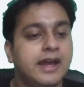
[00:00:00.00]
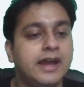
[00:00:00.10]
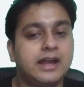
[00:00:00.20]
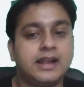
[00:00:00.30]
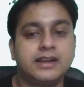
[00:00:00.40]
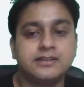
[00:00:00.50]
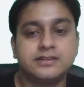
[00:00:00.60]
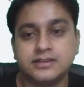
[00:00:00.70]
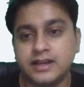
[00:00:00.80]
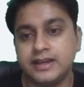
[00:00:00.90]
And,
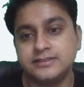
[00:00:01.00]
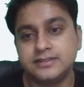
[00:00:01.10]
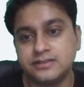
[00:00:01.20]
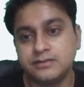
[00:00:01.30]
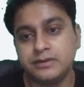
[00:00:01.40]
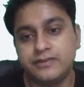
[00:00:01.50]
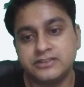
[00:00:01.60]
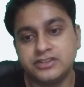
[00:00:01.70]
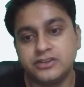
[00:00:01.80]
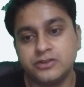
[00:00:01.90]
guys, this will be
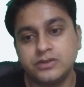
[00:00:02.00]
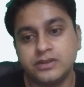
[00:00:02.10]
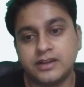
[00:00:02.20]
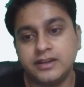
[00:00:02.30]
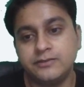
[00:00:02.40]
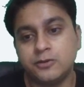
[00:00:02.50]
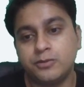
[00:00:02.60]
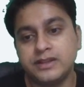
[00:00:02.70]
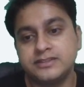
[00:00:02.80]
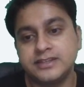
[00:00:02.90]
fetching you the
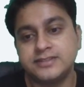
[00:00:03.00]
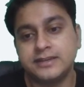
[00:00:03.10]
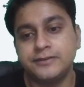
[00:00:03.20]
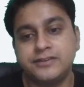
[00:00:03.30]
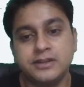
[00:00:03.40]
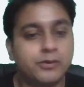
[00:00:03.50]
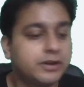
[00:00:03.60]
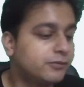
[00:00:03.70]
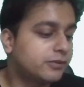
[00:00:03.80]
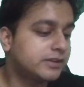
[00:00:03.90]
34.6 and
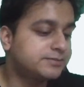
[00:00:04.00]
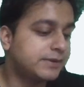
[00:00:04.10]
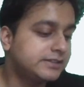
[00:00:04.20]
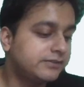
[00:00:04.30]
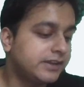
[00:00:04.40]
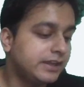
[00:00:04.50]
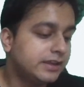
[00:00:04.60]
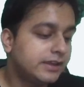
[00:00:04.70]
50.4 respectively.